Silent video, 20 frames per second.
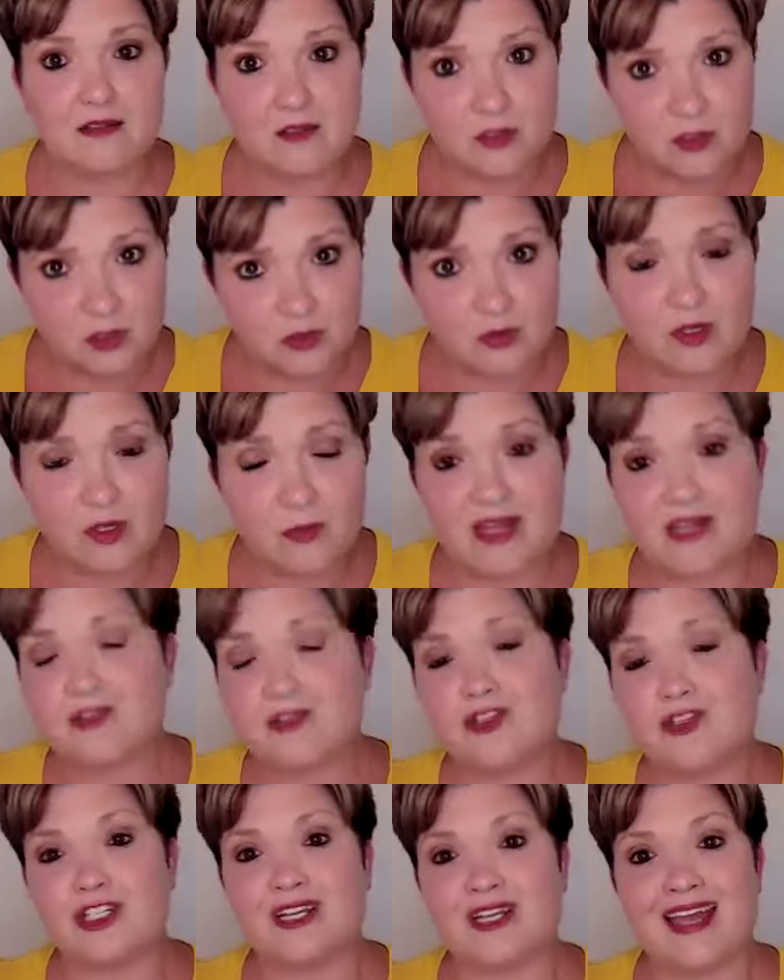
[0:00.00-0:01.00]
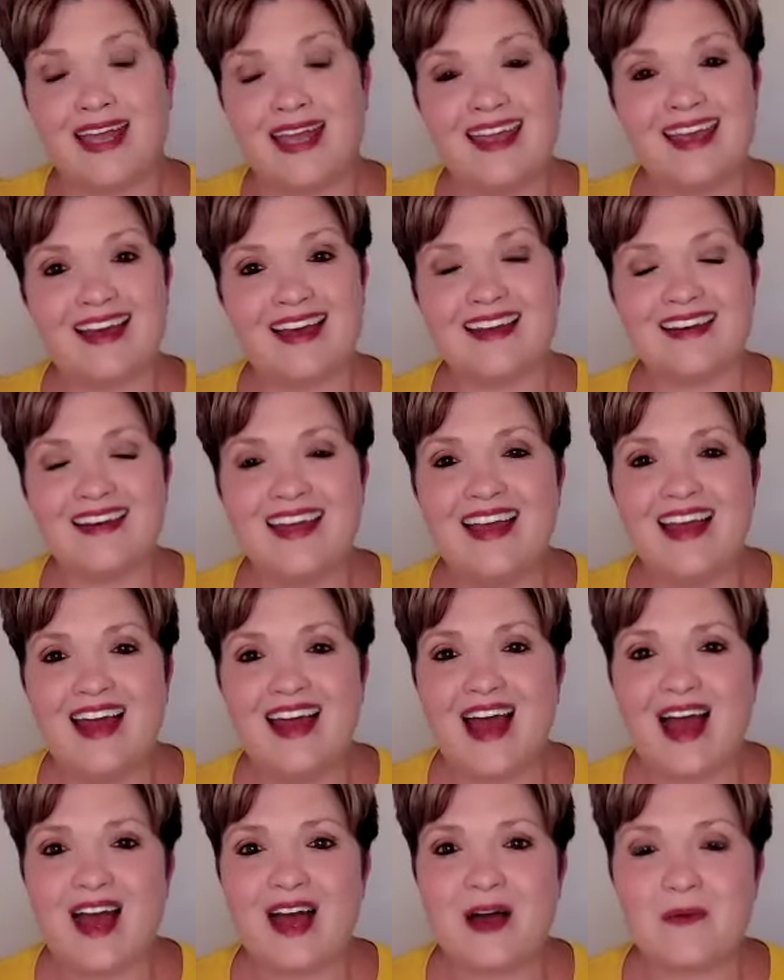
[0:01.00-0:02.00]
do the best you can,
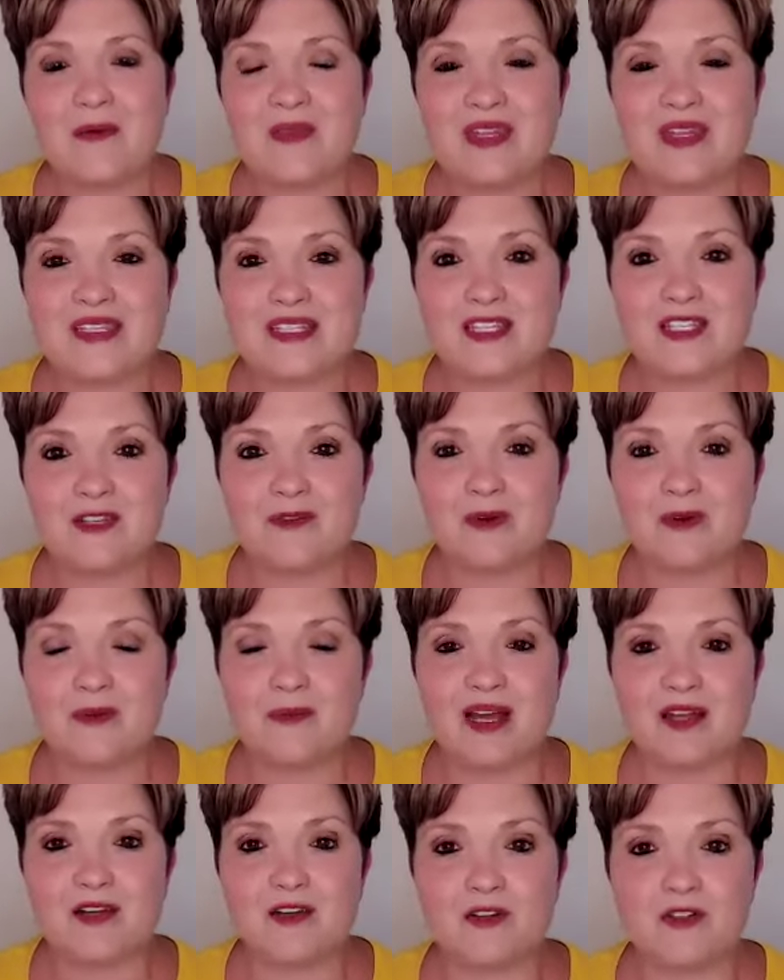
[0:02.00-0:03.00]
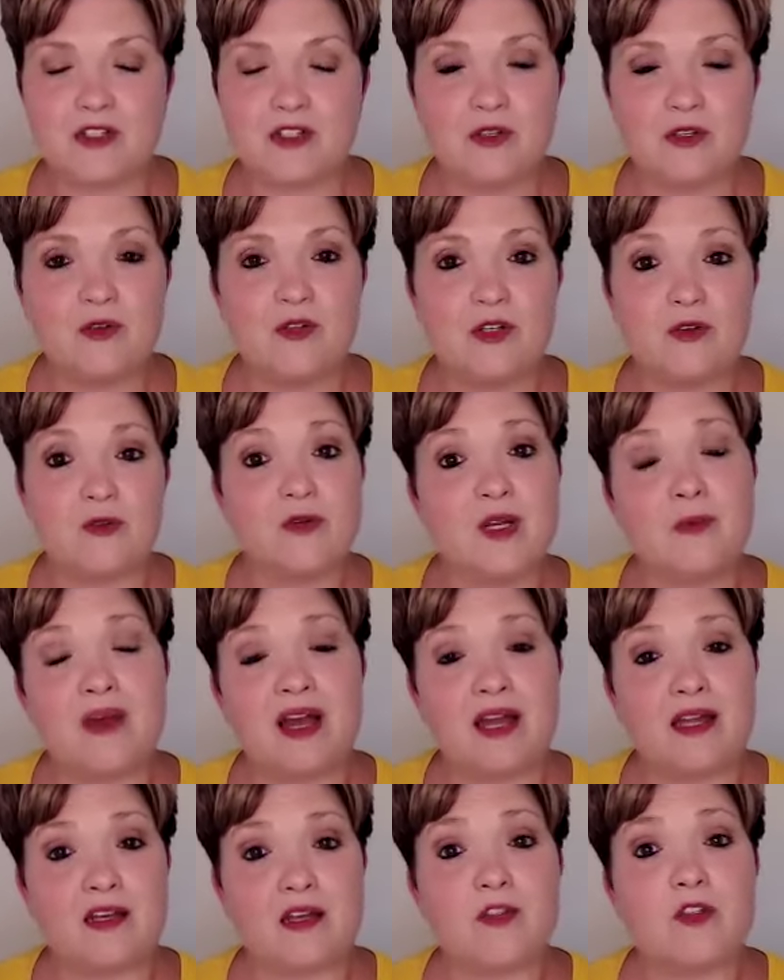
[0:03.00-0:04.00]
um, this is a reminder, too. you
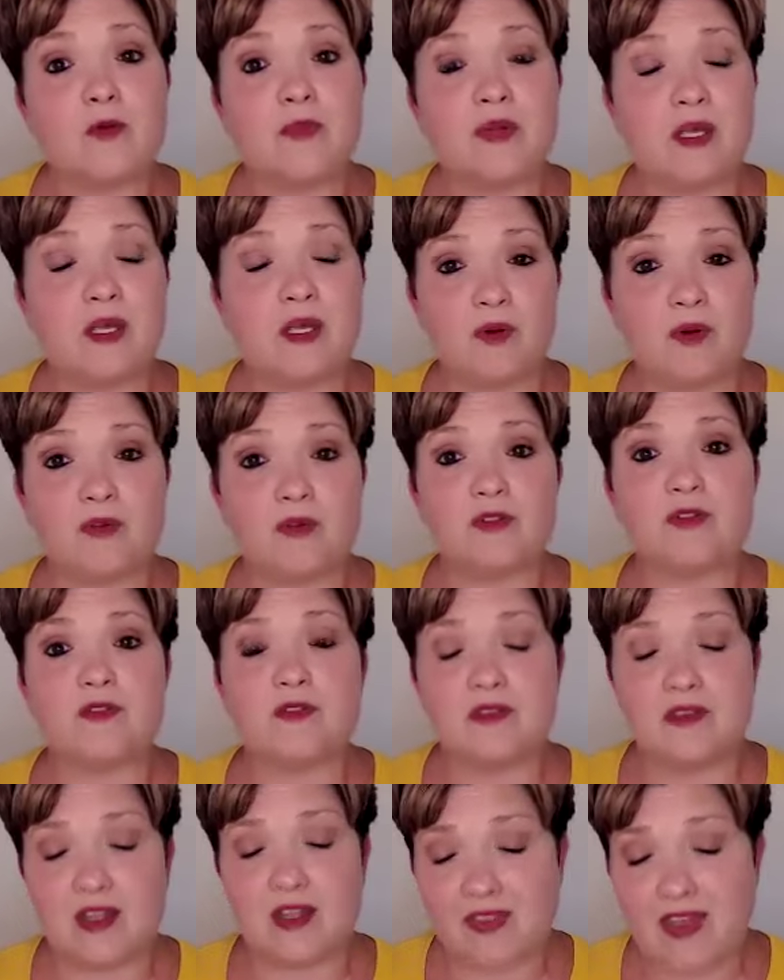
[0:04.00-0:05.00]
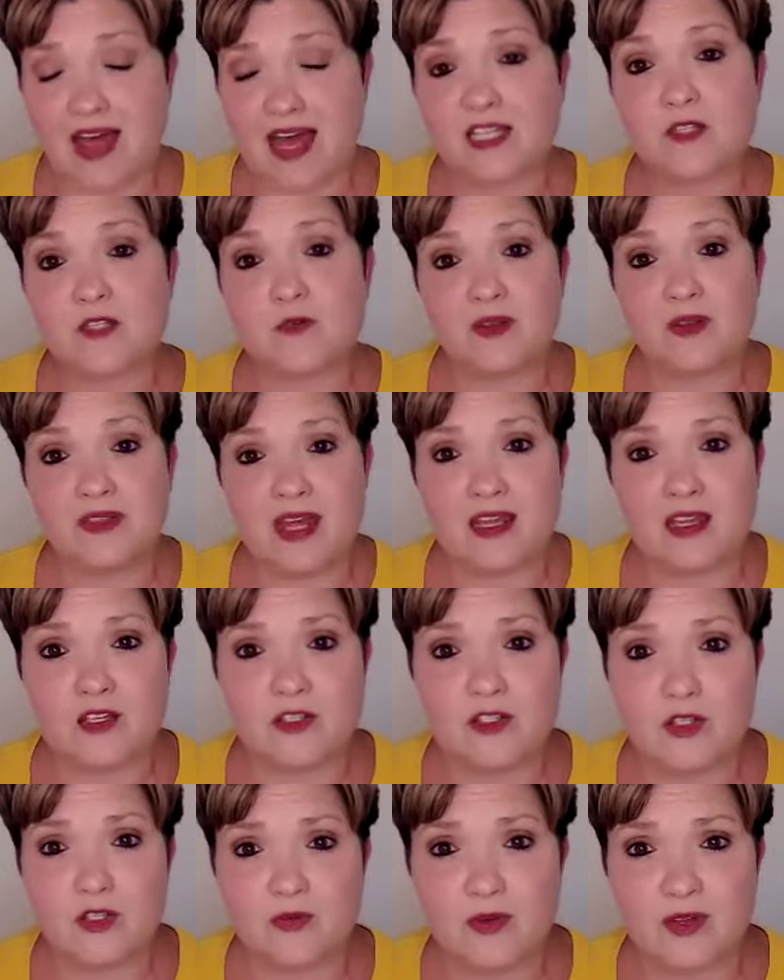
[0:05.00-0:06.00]
remind other people that that's what they
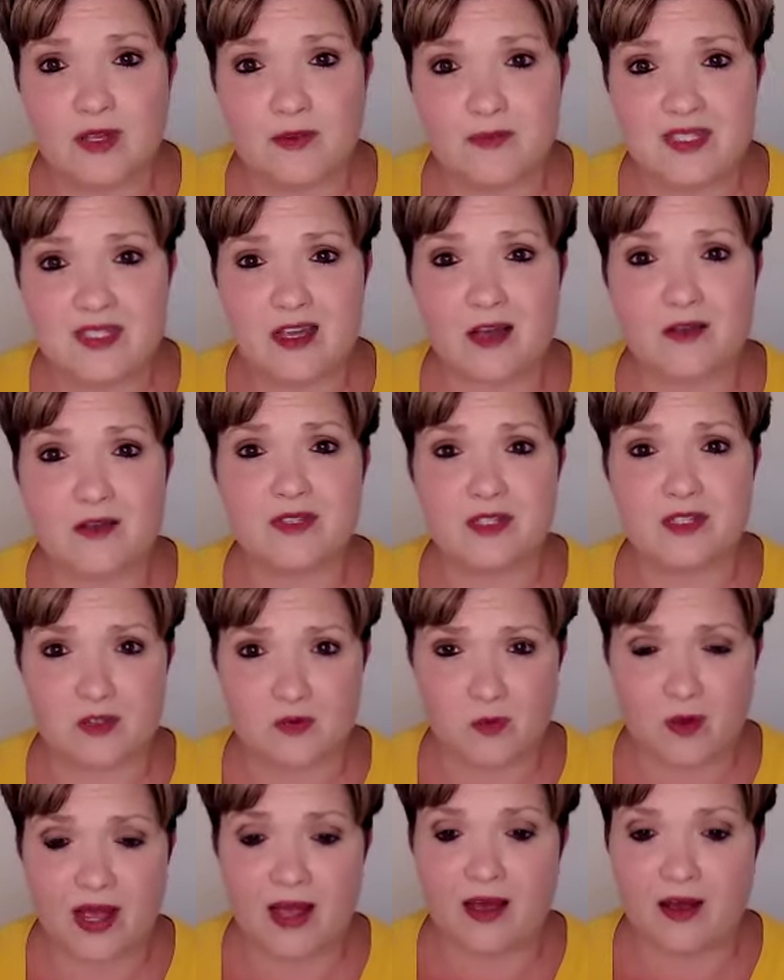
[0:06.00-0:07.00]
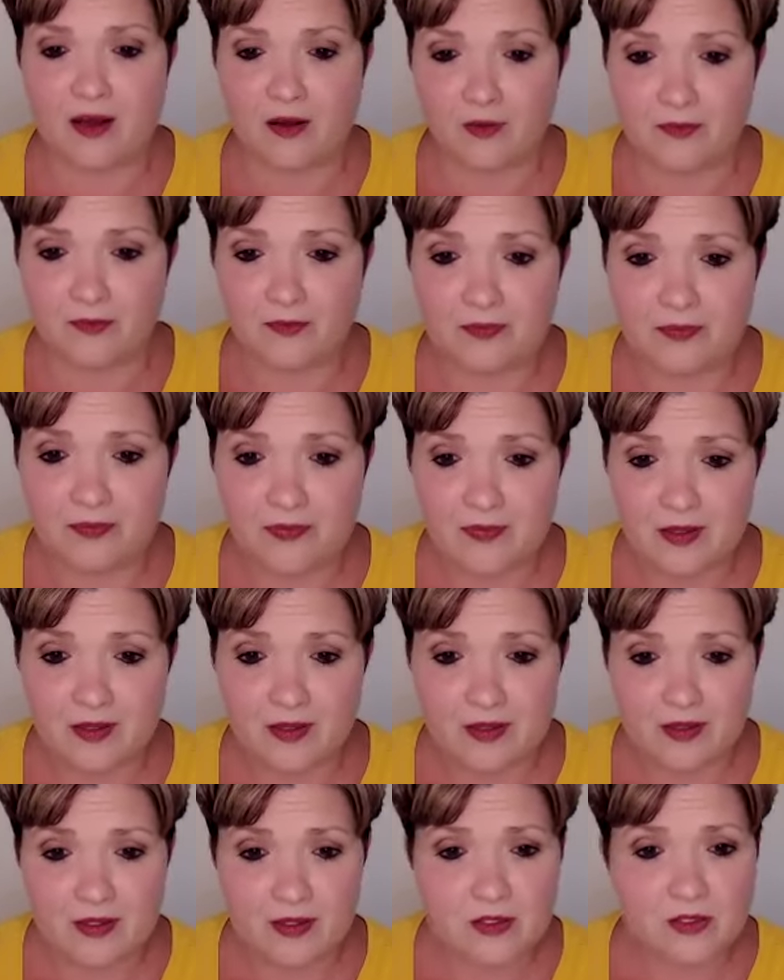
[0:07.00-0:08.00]
can do for themselves as well.
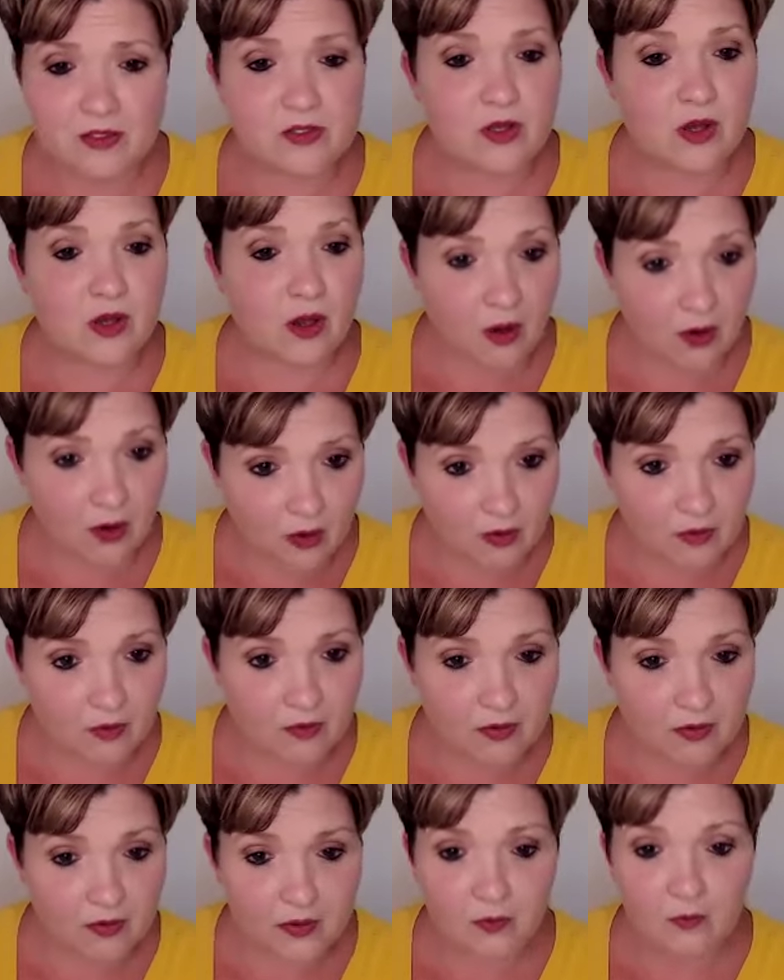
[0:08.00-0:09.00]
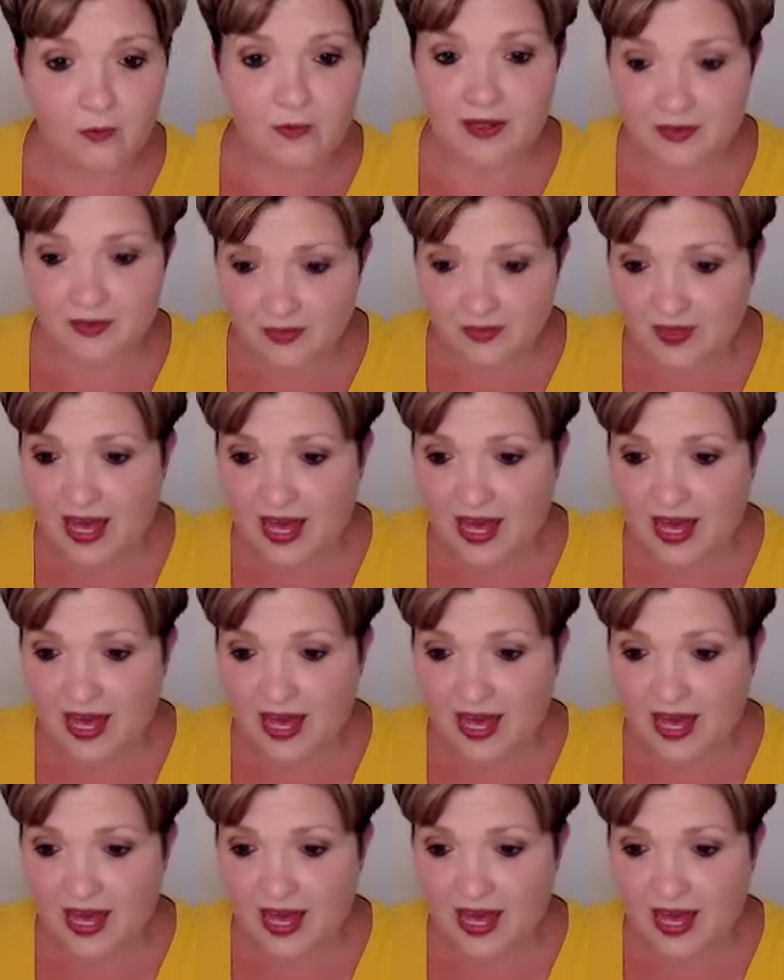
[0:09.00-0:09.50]
So, with Thank